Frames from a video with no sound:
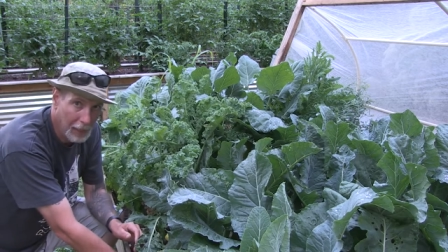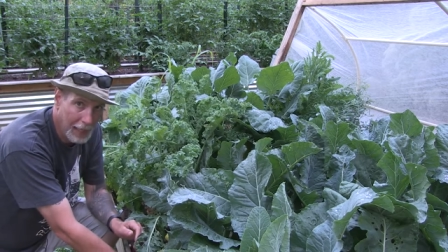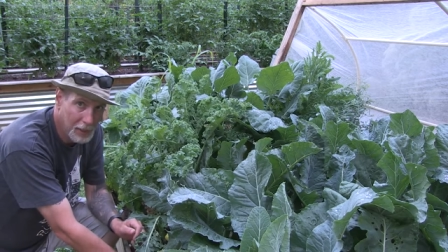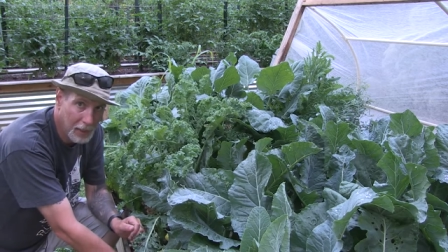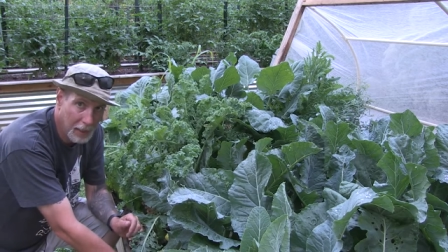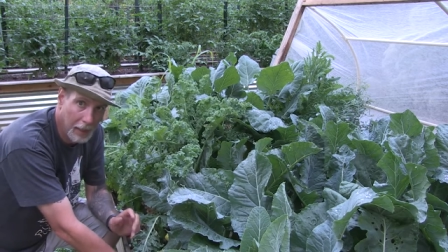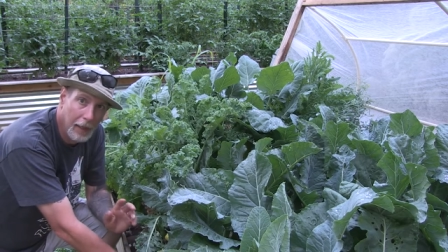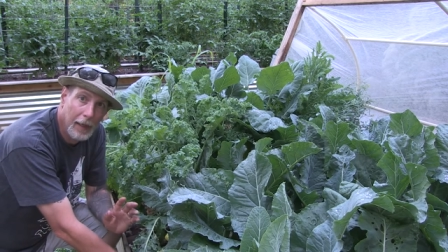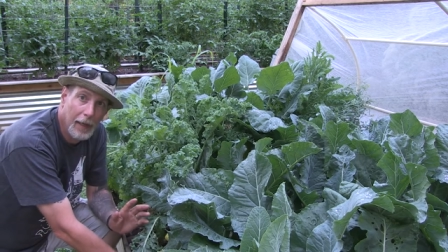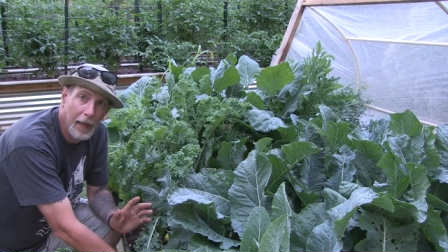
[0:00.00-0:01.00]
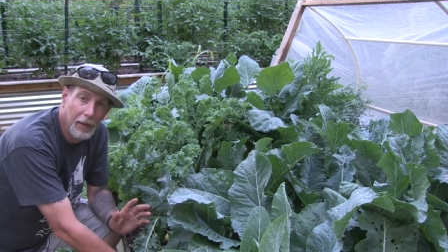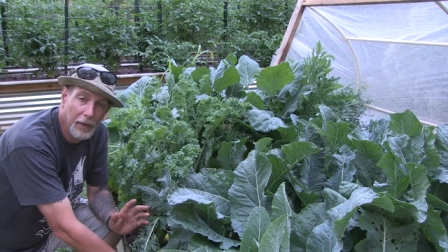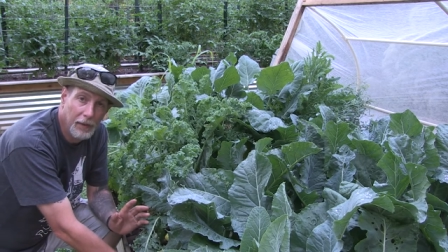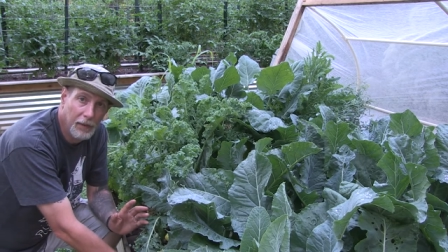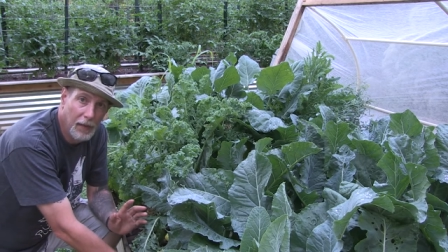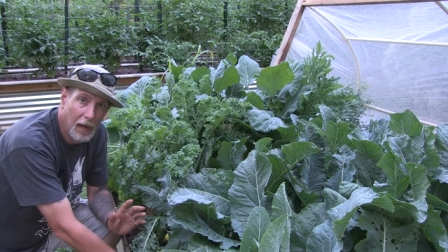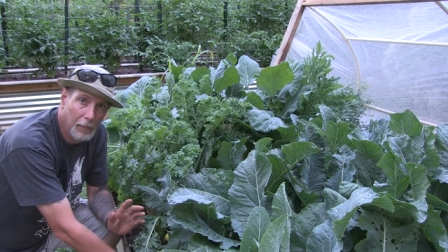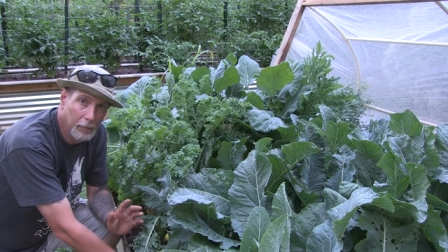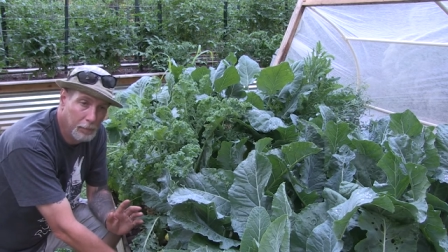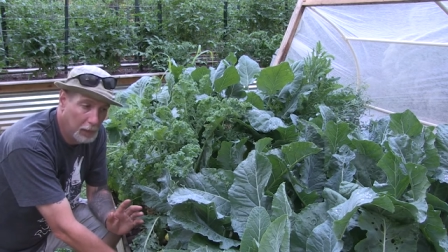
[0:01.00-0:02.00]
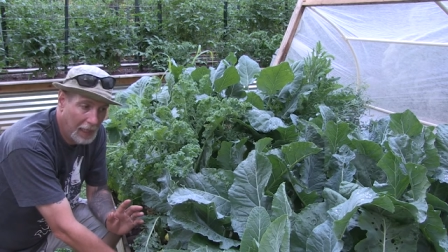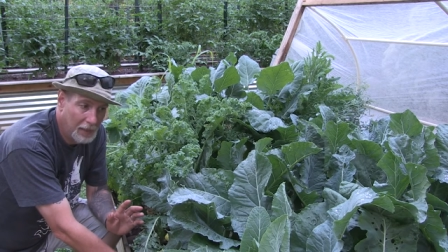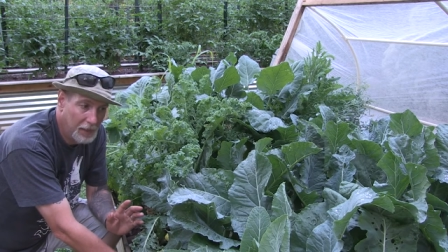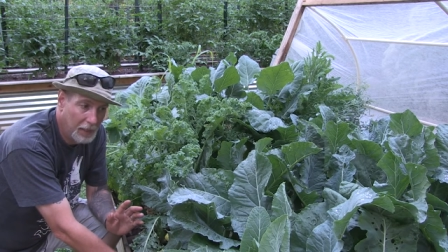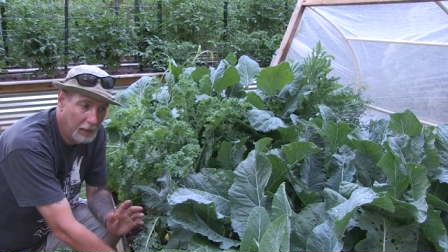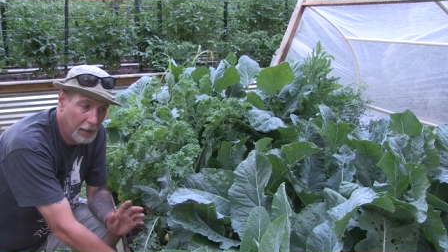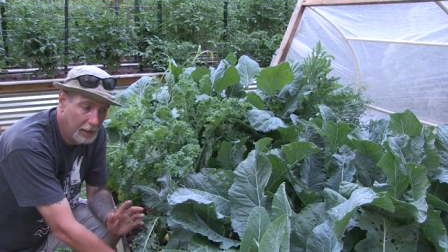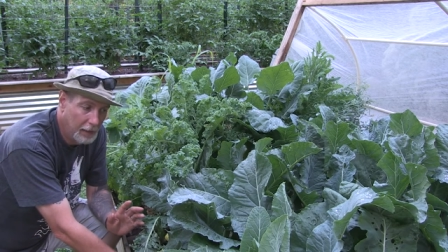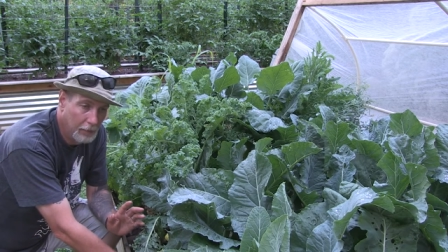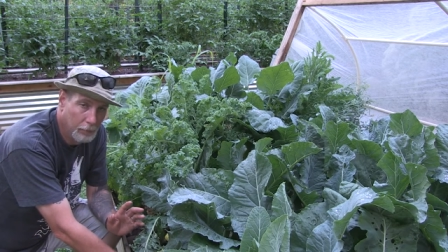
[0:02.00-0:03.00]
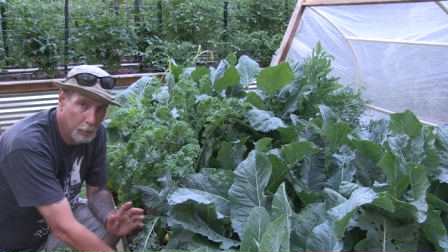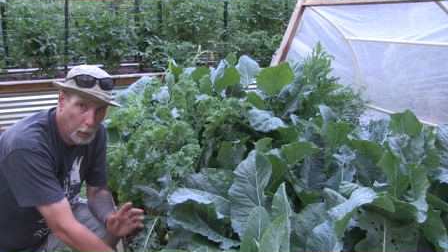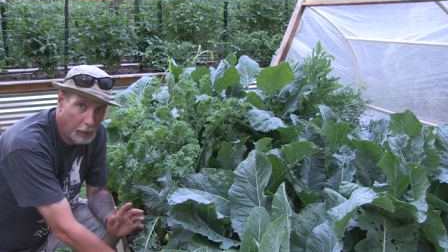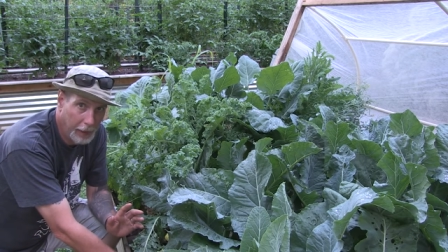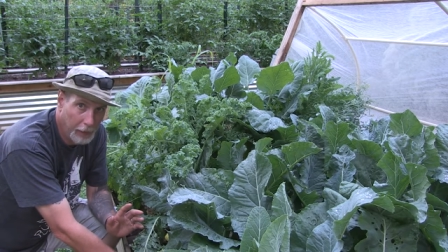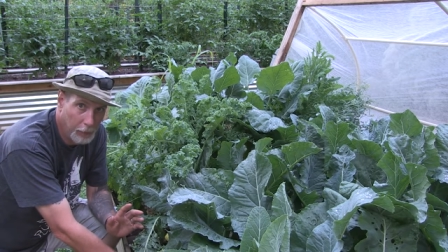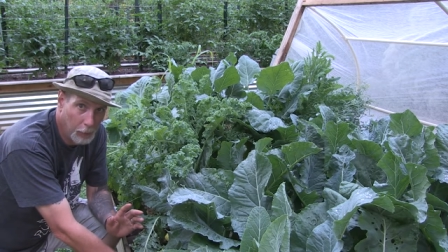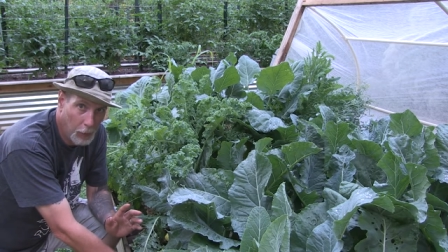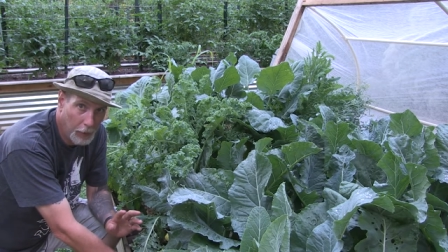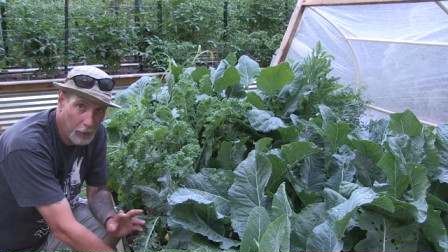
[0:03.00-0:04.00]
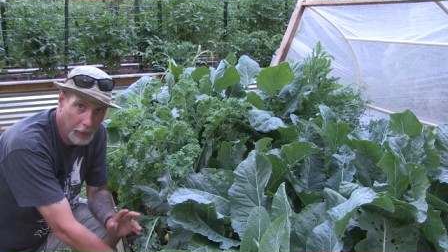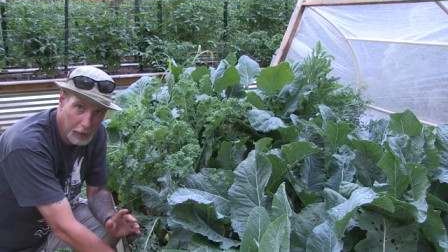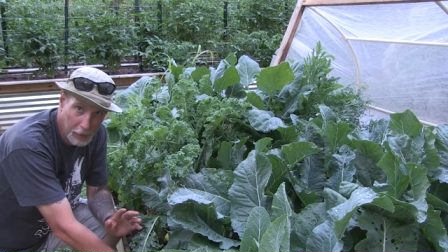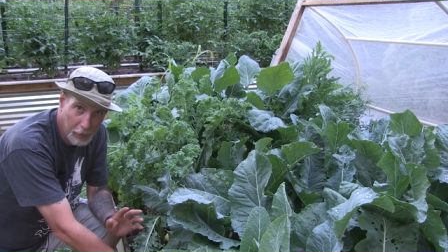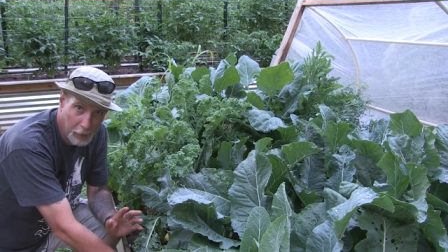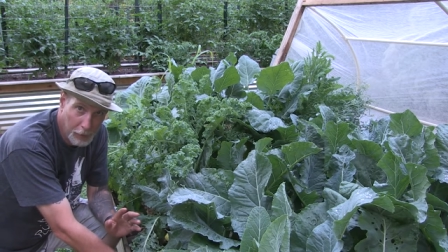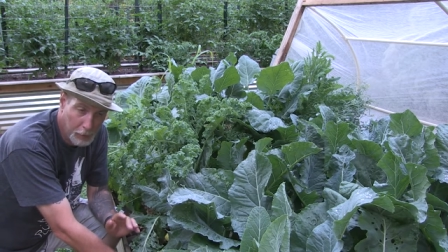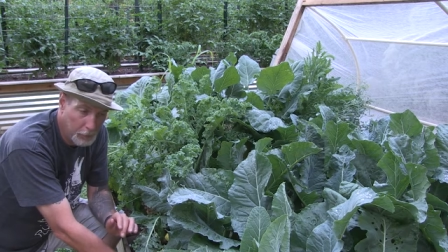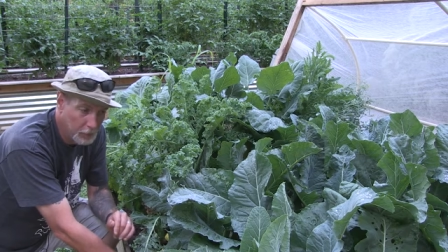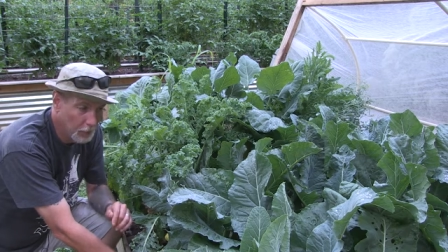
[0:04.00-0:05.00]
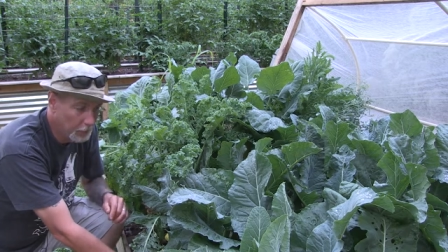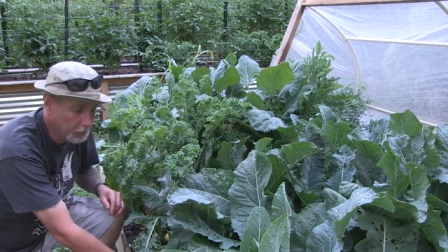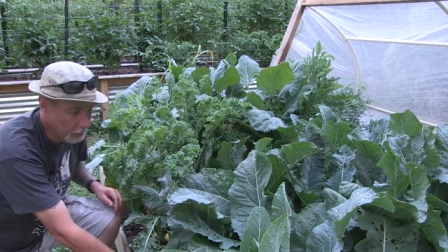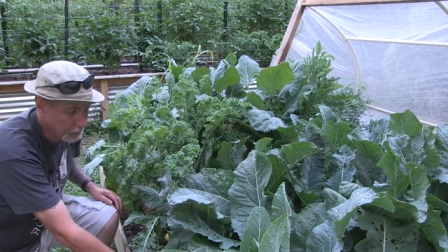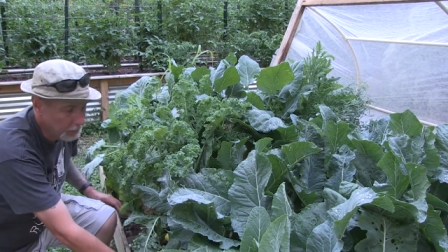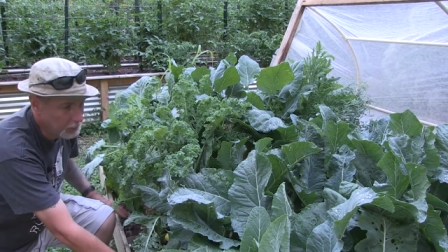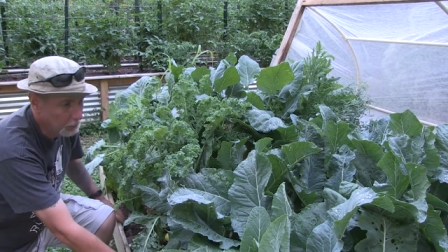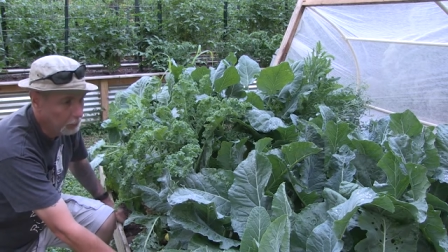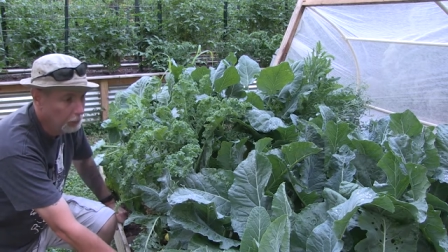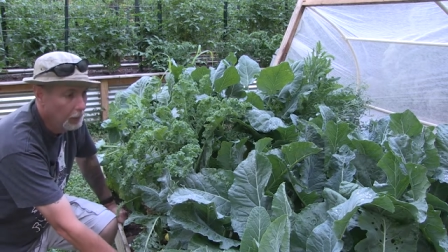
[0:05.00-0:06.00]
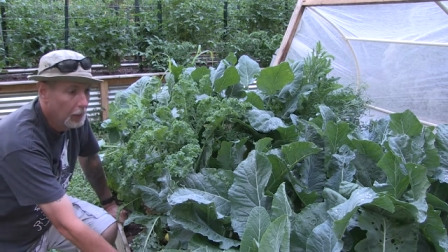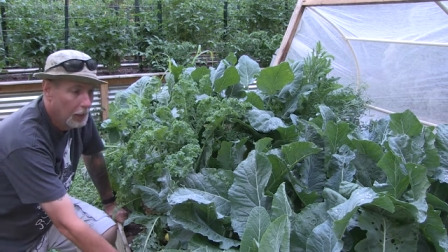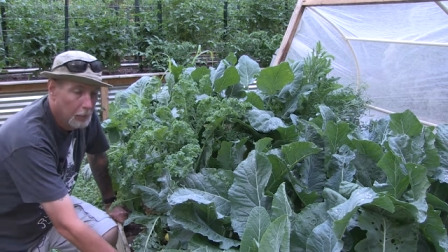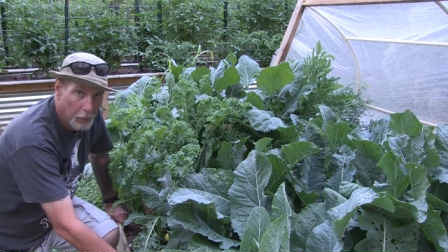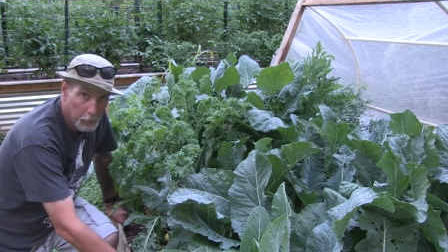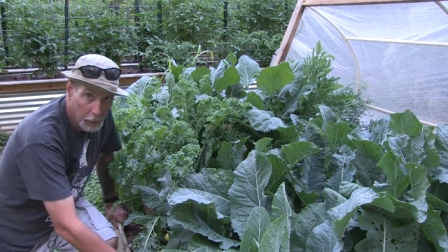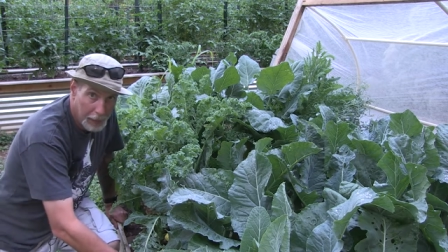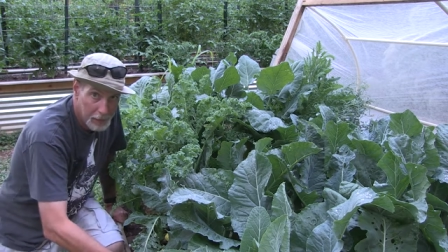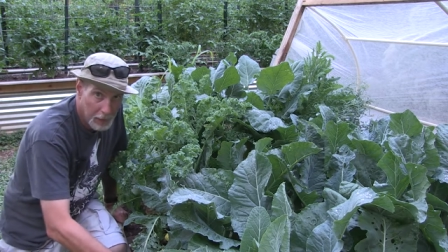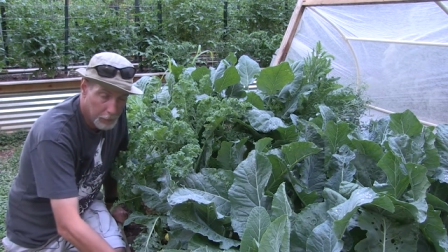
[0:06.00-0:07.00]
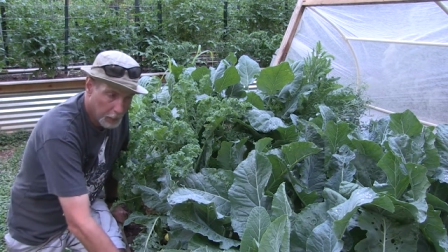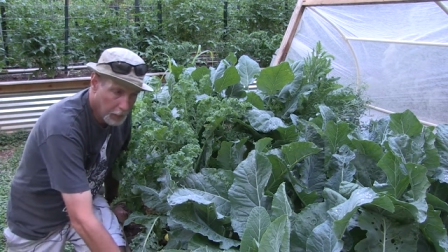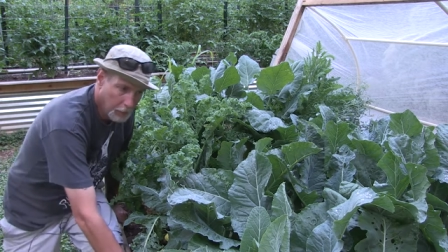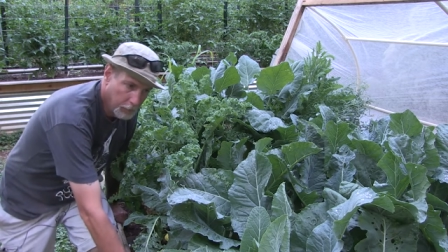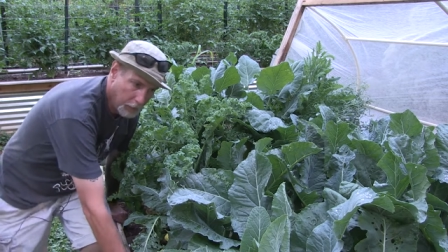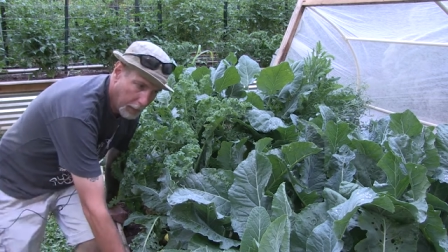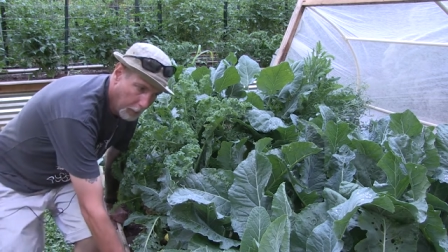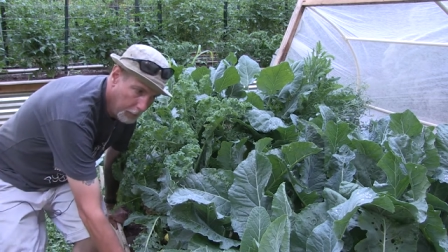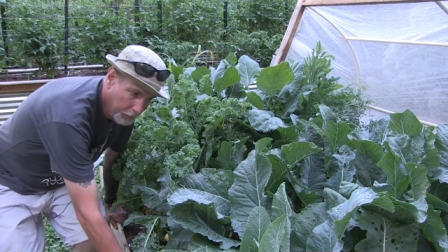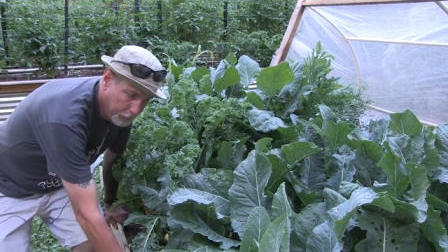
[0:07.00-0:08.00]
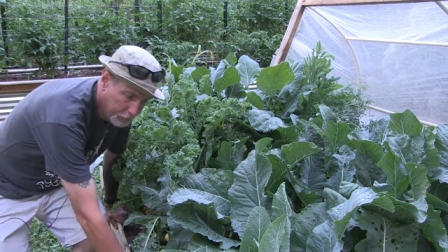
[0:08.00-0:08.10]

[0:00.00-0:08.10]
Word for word: blanching. And this is not blanching like boiling it in water like you do when you're preserving your vegetables, but blanching for cauliflower